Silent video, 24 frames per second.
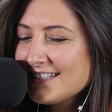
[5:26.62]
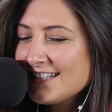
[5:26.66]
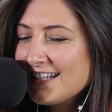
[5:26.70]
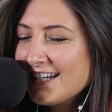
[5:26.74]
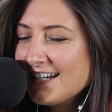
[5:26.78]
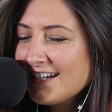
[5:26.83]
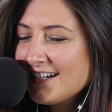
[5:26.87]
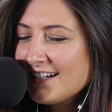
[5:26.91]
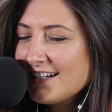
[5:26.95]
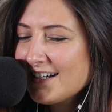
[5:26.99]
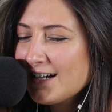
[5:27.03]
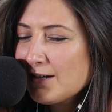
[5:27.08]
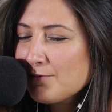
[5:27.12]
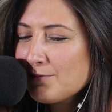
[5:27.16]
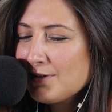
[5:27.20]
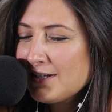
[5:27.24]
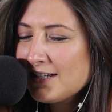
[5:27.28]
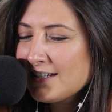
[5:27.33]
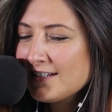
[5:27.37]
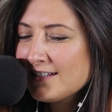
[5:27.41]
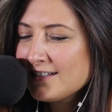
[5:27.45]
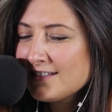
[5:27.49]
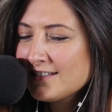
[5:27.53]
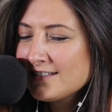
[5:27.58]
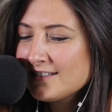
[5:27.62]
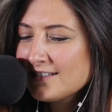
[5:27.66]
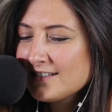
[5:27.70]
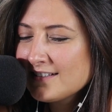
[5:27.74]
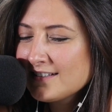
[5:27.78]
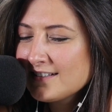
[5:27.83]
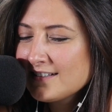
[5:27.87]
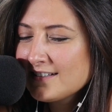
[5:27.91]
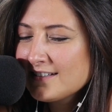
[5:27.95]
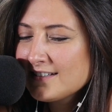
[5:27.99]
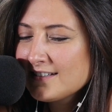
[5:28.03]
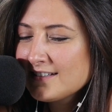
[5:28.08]
Yeah, I mean,
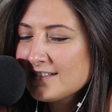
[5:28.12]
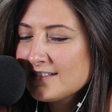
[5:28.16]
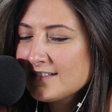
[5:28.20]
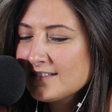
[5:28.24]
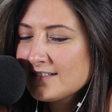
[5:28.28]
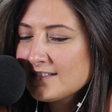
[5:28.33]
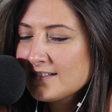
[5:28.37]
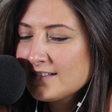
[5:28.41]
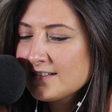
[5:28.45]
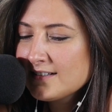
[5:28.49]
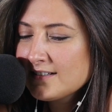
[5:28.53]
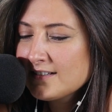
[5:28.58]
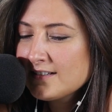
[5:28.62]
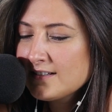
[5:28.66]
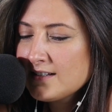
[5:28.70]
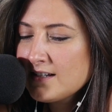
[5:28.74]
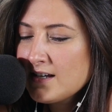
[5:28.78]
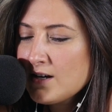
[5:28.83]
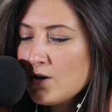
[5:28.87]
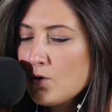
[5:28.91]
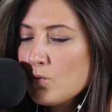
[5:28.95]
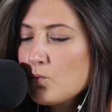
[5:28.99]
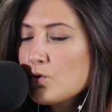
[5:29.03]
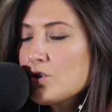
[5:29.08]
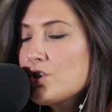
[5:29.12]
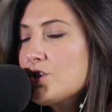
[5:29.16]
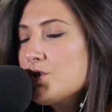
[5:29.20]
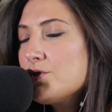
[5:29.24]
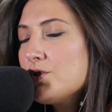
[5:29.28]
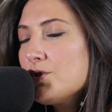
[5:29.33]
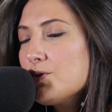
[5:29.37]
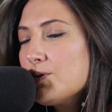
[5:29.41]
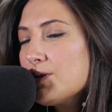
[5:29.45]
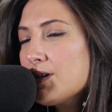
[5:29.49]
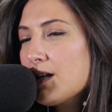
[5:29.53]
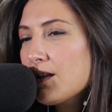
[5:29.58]
would you
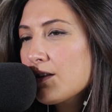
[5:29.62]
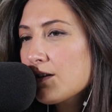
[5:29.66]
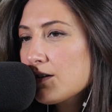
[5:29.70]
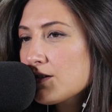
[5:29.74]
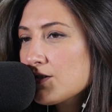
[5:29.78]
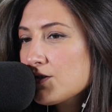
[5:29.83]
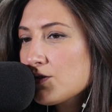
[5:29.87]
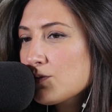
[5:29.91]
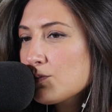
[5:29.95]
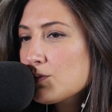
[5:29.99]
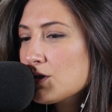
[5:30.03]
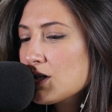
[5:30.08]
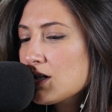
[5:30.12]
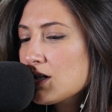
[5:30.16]
do another Zoom